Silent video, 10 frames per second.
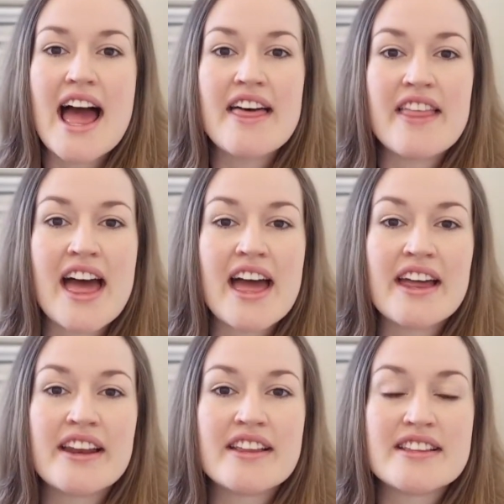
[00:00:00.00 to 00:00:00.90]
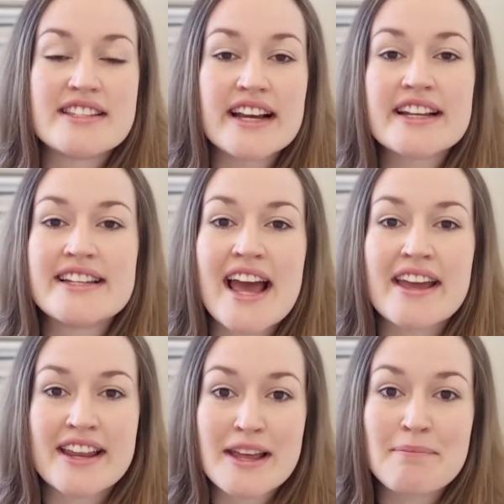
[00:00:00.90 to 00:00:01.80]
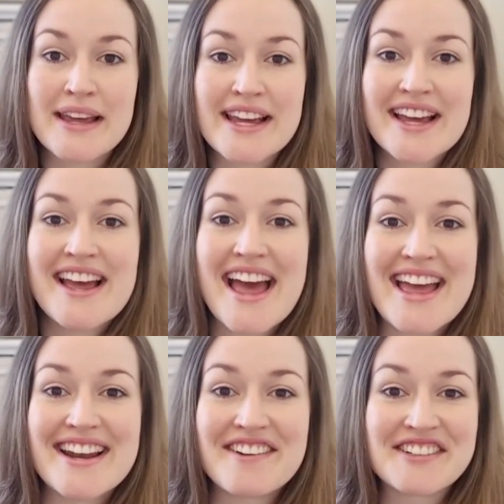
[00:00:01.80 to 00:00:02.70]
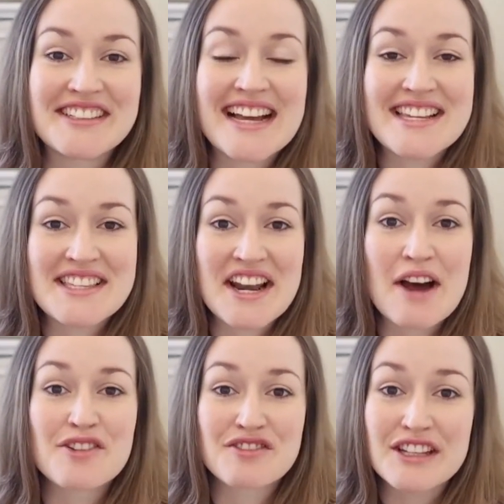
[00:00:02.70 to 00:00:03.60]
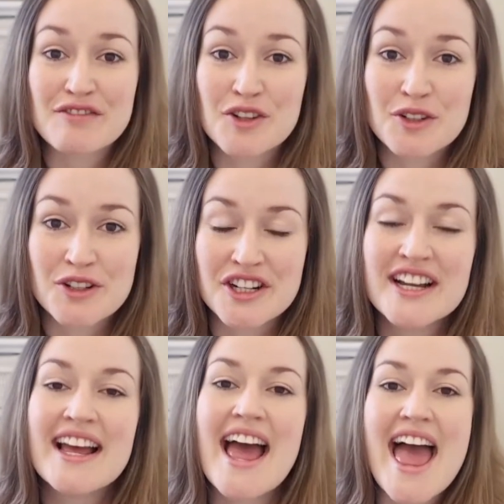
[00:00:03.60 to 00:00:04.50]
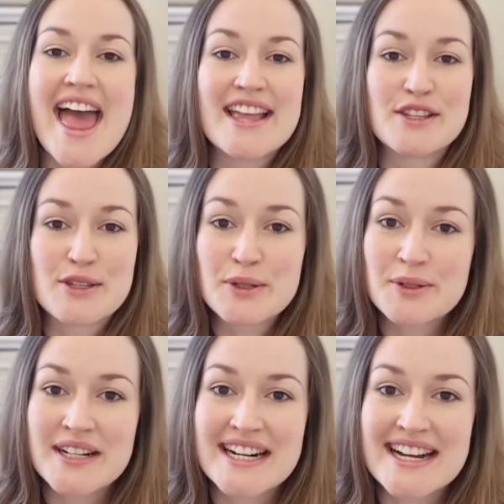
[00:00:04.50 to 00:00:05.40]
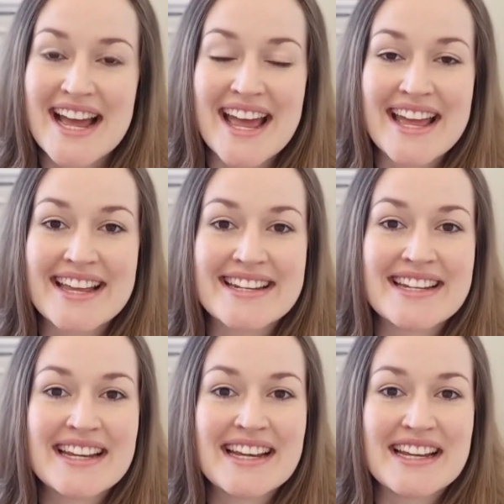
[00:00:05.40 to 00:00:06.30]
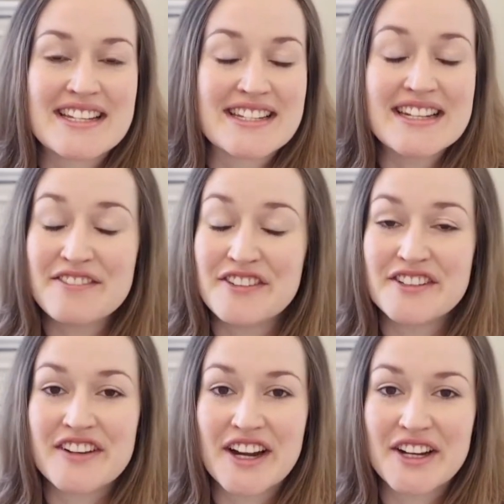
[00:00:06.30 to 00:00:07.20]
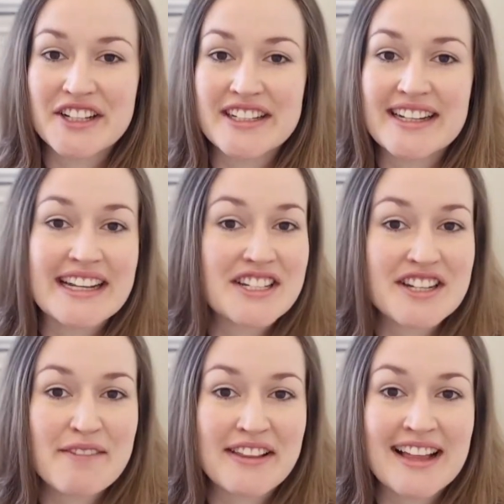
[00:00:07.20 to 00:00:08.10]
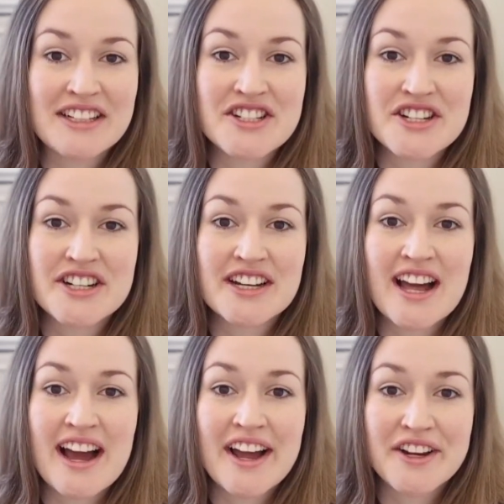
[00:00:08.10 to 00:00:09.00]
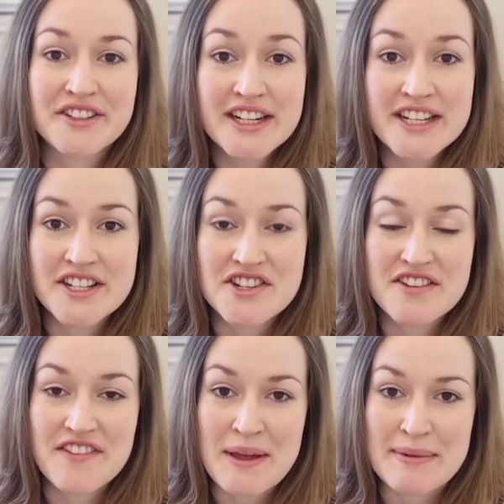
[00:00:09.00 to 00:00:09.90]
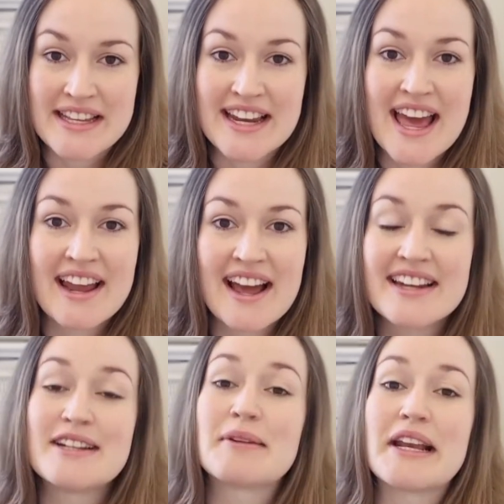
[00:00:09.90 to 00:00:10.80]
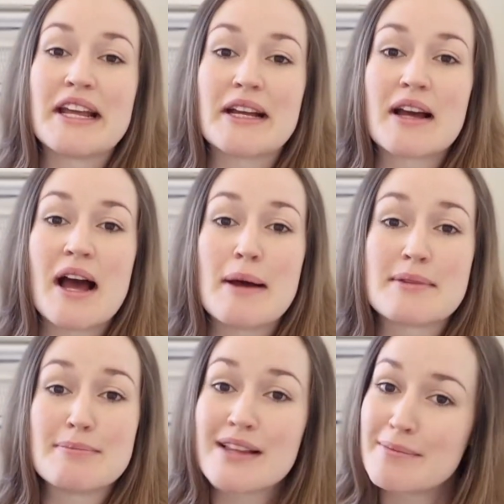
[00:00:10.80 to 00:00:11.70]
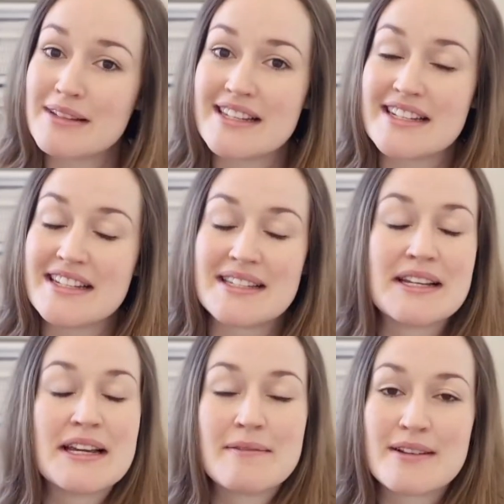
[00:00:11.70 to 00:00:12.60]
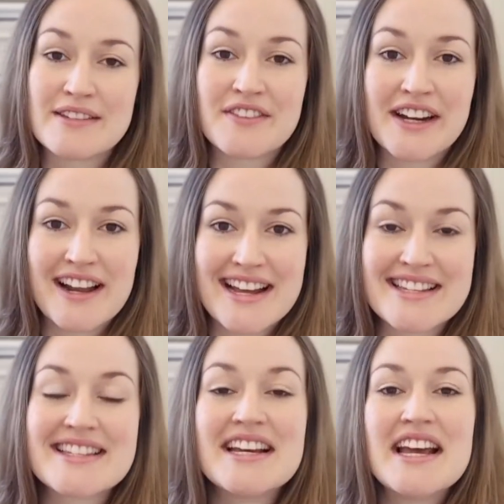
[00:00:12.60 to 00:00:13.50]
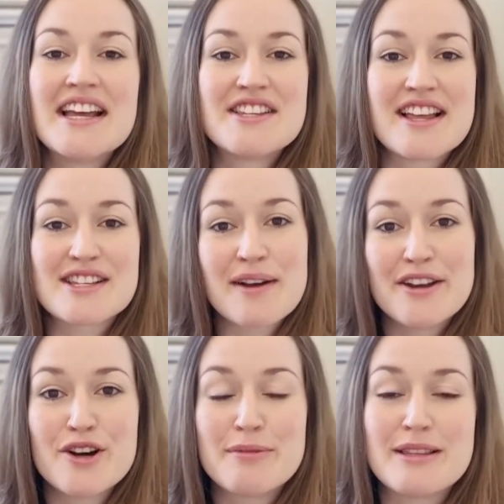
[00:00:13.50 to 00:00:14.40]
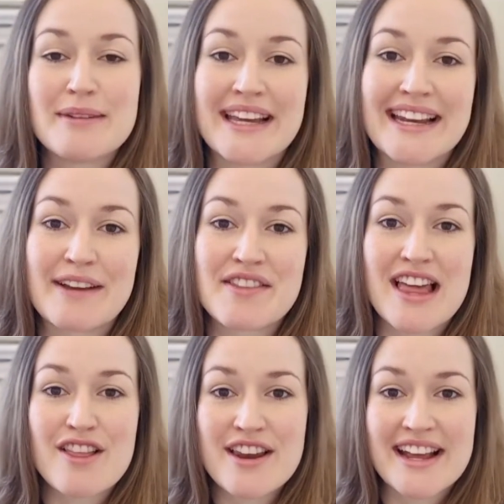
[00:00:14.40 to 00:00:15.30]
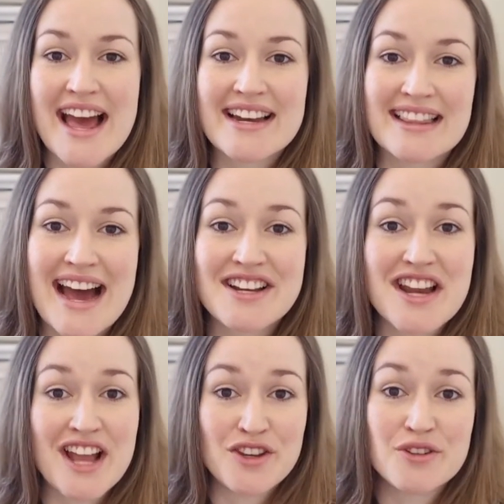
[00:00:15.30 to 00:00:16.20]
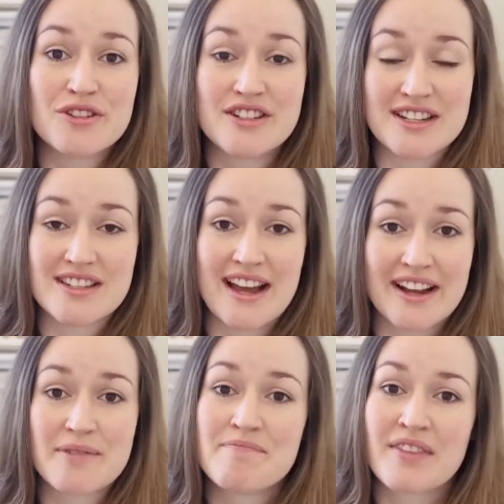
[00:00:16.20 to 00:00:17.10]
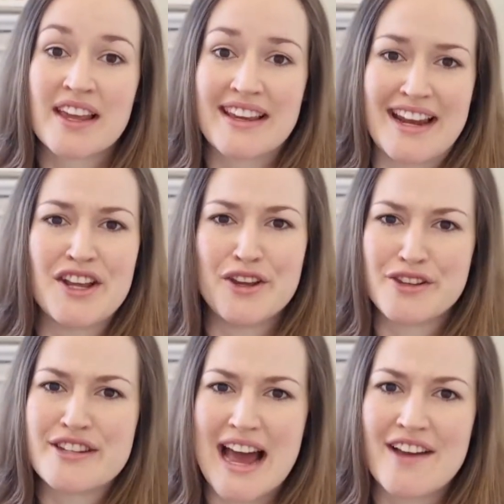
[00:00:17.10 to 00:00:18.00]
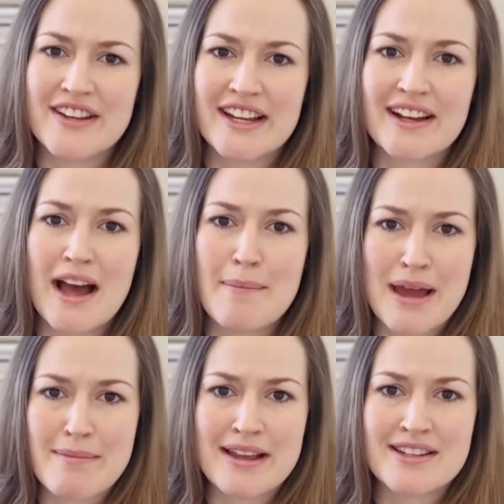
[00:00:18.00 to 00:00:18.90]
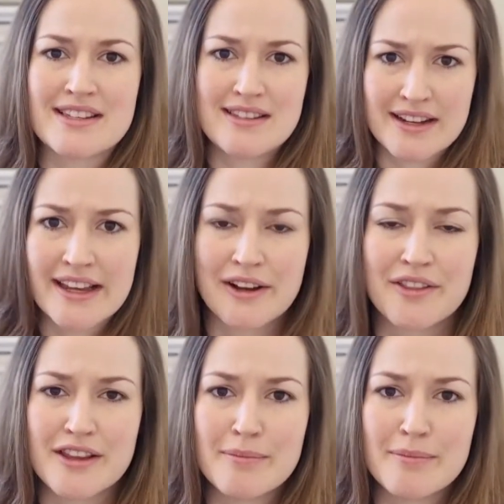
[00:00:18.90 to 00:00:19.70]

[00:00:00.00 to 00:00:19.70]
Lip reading: And then second day it hit me and I realized that I was really raw and sore and it just didn't feel very good. Each time he latched on, I cringed a fair bit and I ended up getting some blood blisters. It wasn't very nice. So that's quite normal in the beginning when they're learning how to latch and you're just like getting used to having a baby just sucking on